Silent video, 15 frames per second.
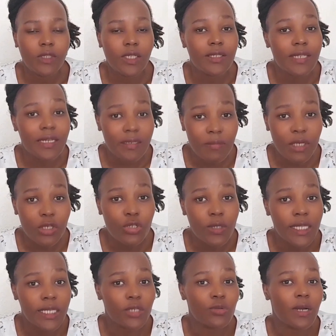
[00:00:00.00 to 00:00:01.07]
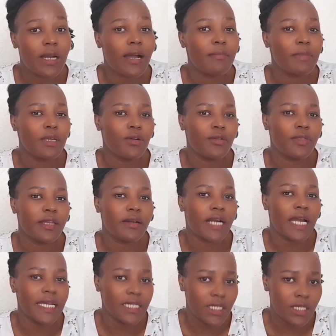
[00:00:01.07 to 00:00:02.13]
just make sure that you are coming on the
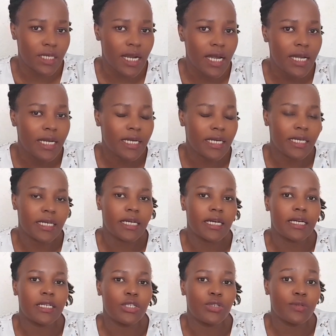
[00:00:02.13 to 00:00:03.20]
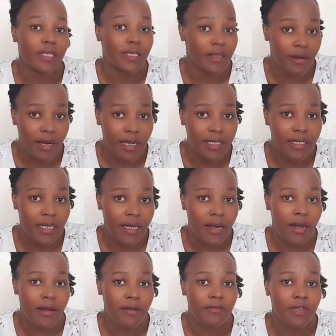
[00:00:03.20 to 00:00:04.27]
right track, using the right
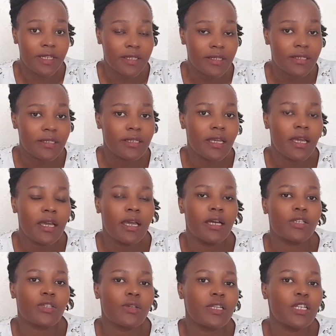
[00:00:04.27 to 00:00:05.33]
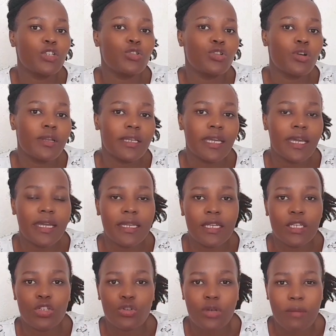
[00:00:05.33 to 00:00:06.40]
visas, so that you don't get
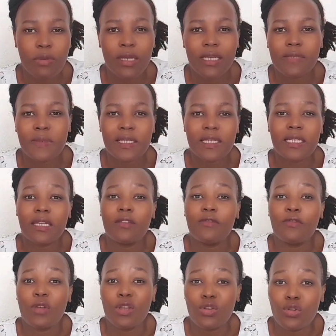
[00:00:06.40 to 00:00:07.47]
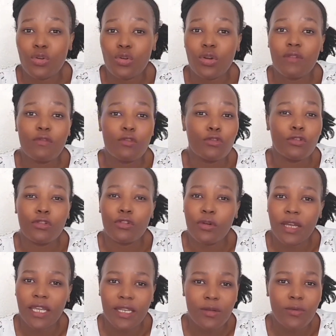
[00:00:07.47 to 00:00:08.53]
in trouble, especially if you're new, if you don't
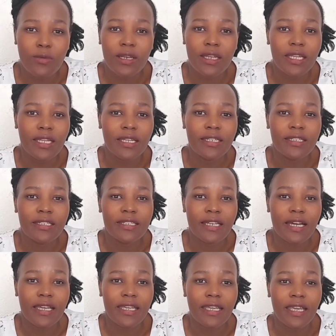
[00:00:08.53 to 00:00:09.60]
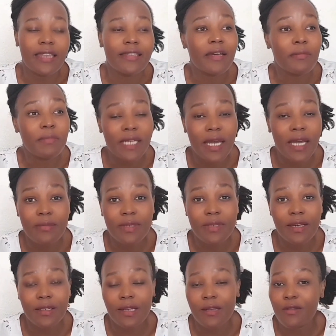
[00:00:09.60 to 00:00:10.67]
know anyone here in Turkey. And sometimes
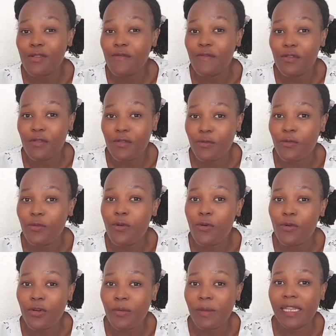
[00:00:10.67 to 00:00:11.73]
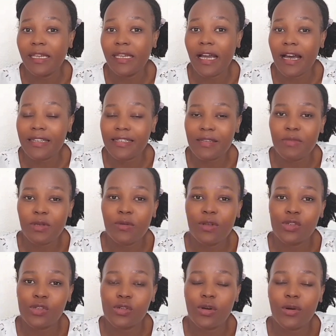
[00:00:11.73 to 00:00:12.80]
a lot of you who normally ask me
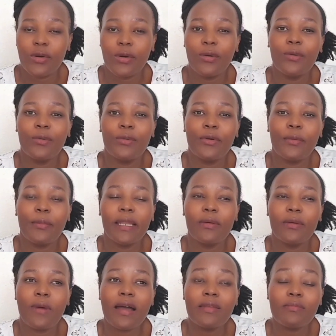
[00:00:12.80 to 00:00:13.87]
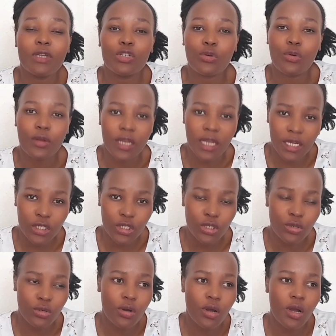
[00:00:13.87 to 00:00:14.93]
questions or who normally want me to connect
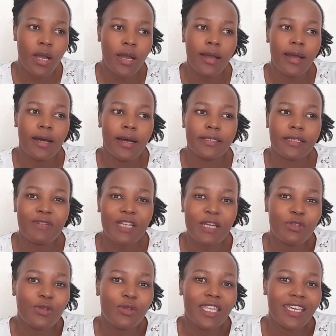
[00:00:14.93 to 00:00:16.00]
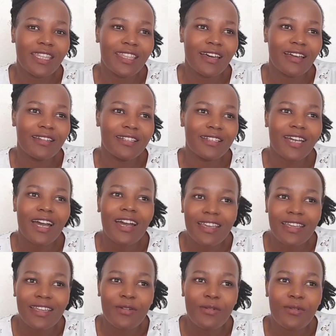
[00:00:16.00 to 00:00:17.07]
you, sometimes you think that
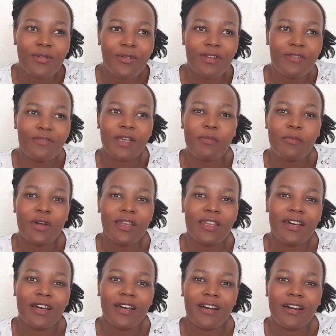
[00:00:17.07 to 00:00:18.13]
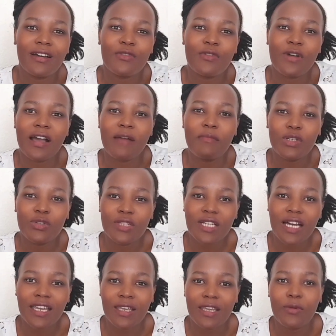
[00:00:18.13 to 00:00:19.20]
Turkey, if someone, you are coming to
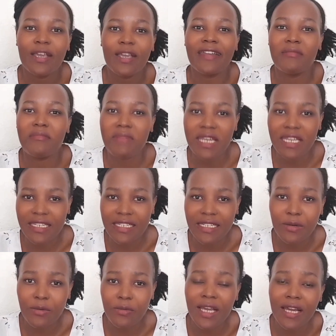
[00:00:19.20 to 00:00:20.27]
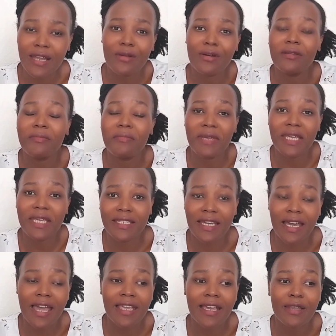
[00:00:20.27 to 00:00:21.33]
Turkey, we can meet. We cannot meet.
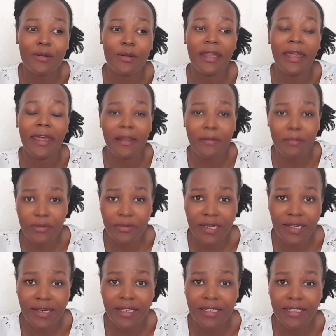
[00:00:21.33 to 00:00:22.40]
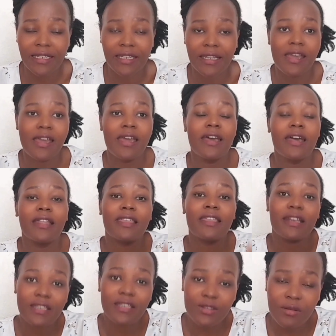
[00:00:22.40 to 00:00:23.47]
I cannot help you directly. The
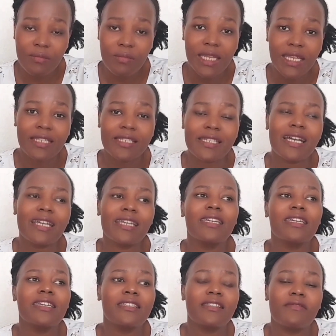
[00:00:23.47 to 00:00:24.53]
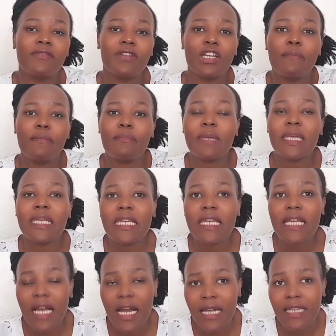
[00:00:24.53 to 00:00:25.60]
reason being, Turkey is a very
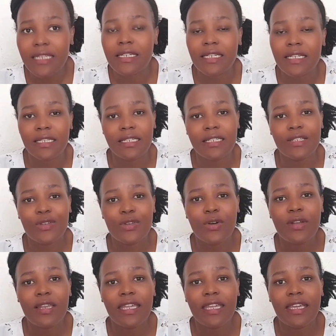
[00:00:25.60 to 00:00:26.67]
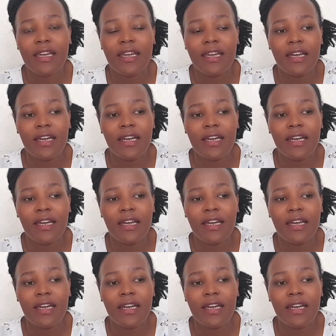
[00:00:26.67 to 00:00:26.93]
big country. It's not like